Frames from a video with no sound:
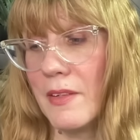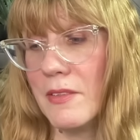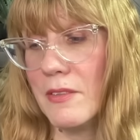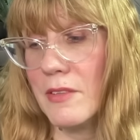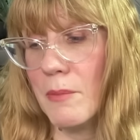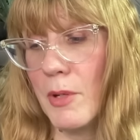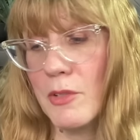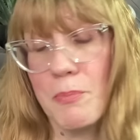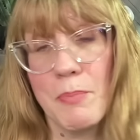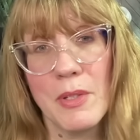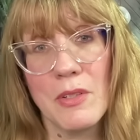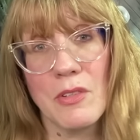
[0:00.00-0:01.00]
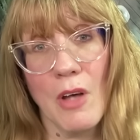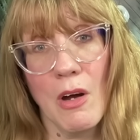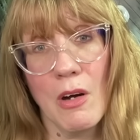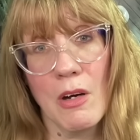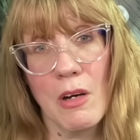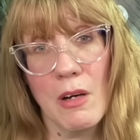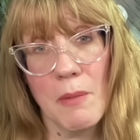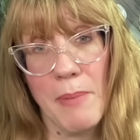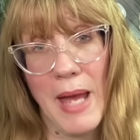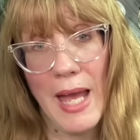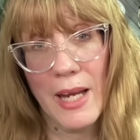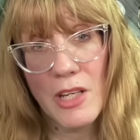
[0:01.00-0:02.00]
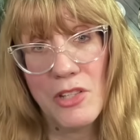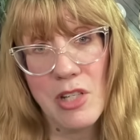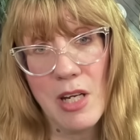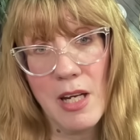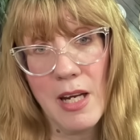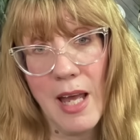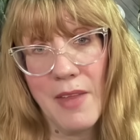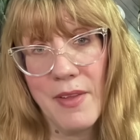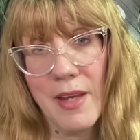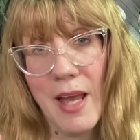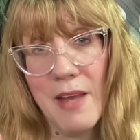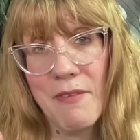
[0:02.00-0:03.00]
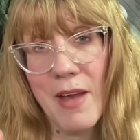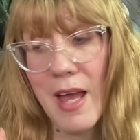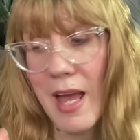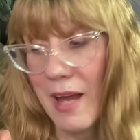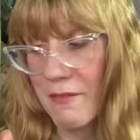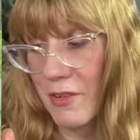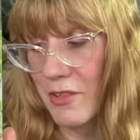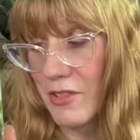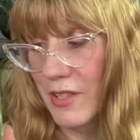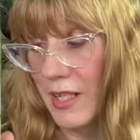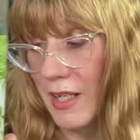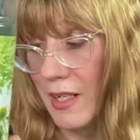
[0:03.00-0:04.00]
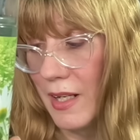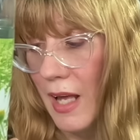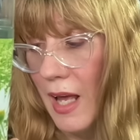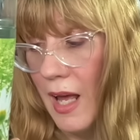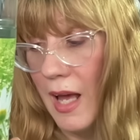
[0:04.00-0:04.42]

This is the most bizarre packaging I think I've ever seen.